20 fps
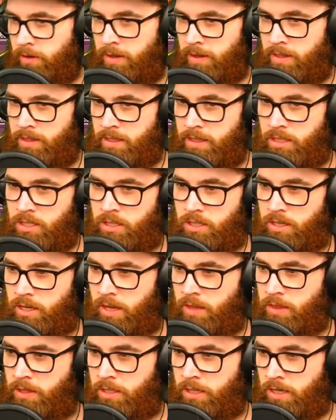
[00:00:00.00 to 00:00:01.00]
This is the
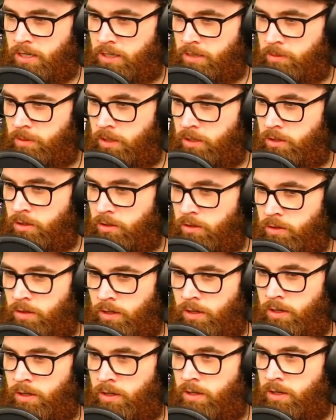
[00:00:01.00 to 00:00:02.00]
other test I'm going to do,
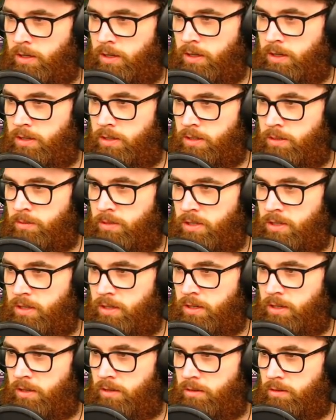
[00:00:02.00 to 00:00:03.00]
is I'm just
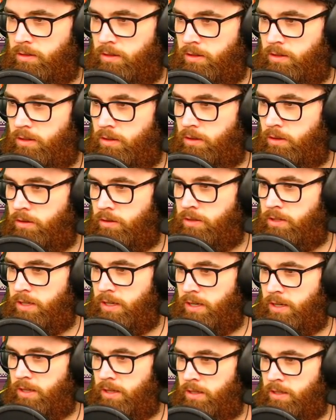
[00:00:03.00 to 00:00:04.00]
going to close
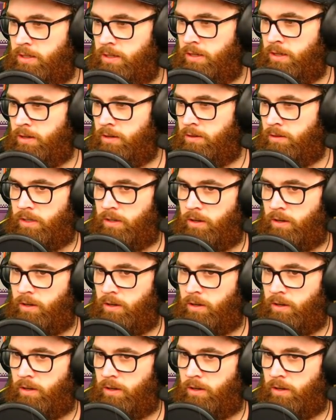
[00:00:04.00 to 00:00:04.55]
out of this now.